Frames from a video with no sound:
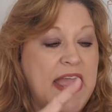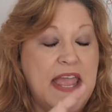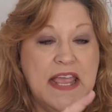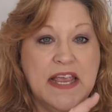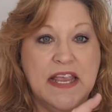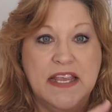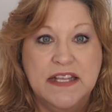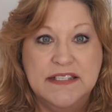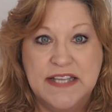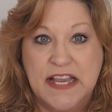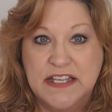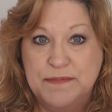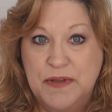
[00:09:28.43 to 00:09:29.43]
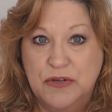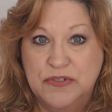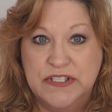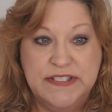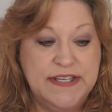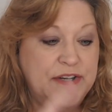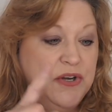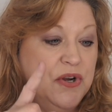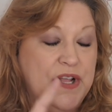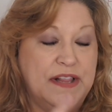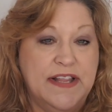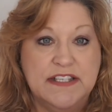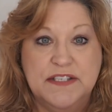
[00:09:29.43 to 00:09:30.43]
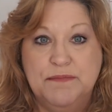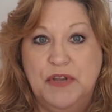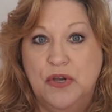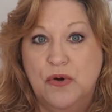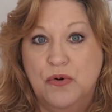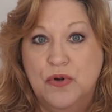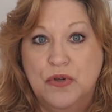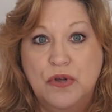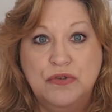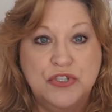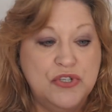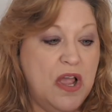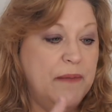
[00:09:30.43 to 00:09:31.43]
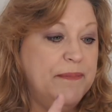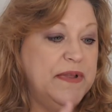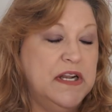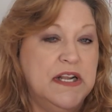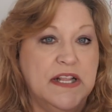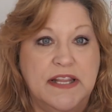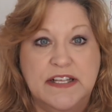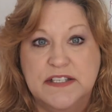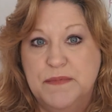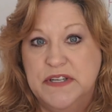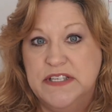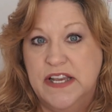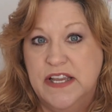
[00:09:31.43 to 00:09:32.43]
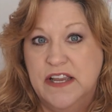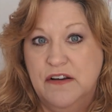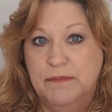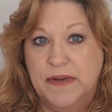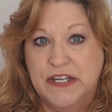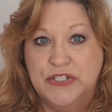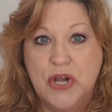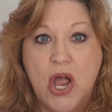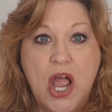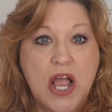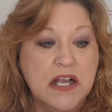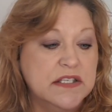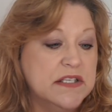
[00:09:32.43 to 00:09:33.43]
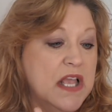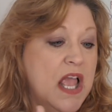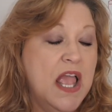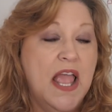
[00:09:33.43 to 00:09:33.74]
It takes me out to dinner. It lets me go clothes shopping. It lets me take care of my dogs.